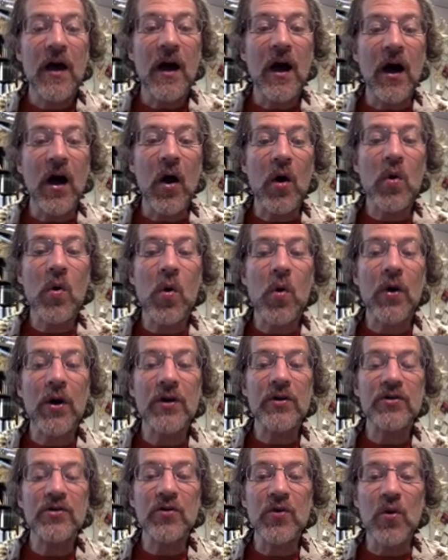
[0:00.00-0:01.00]

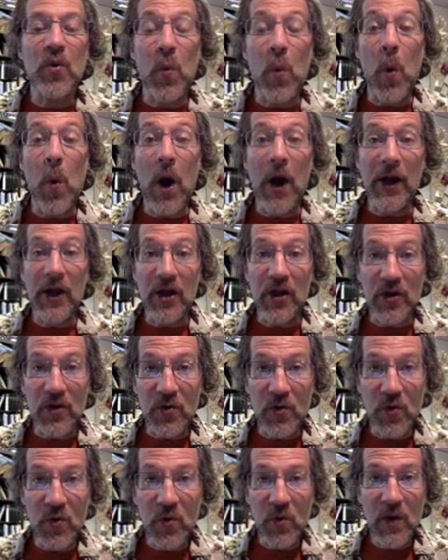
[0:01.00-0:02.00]
according to what
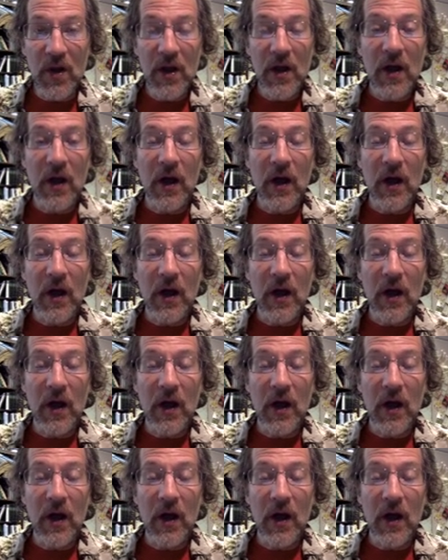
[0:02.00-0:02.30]
you